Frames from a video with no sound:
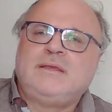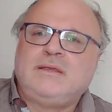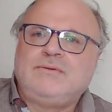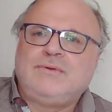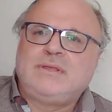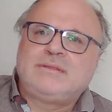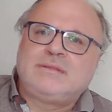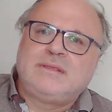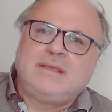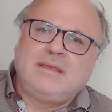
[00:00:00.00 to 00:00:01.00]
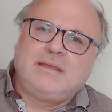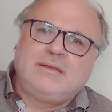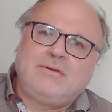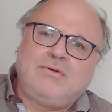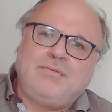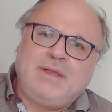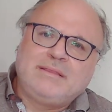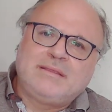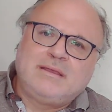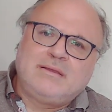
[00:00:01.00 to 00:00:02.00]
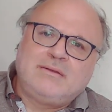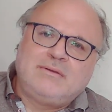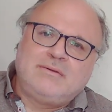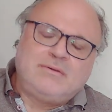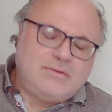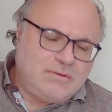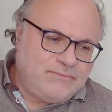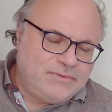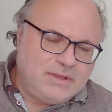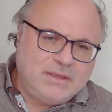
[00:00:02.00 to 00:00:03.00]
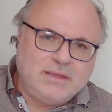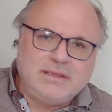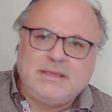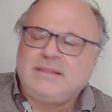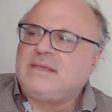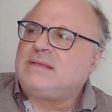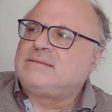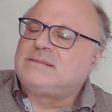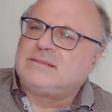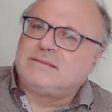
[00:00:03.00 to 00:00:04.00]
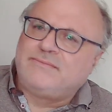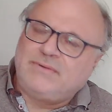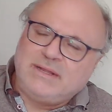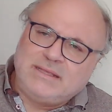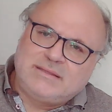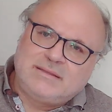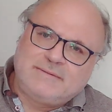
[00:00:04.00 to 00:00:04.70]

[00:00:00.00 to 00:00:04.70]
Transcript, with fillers: he was the commander of the India's fleet